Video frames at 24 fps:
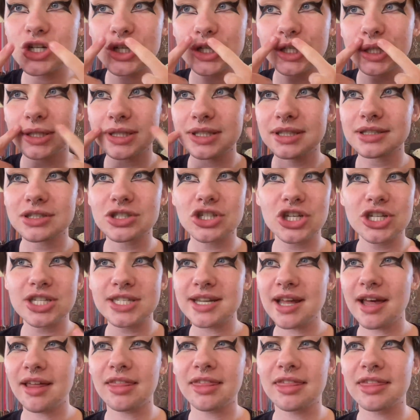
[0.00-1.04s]
still, she's
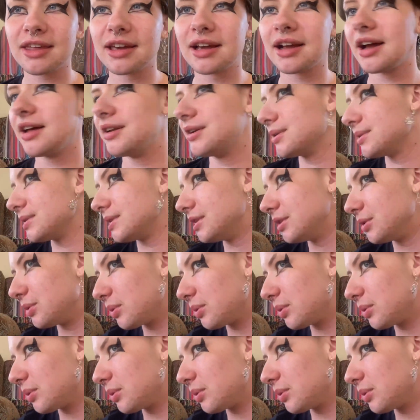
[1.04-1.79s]
not thick. I don't know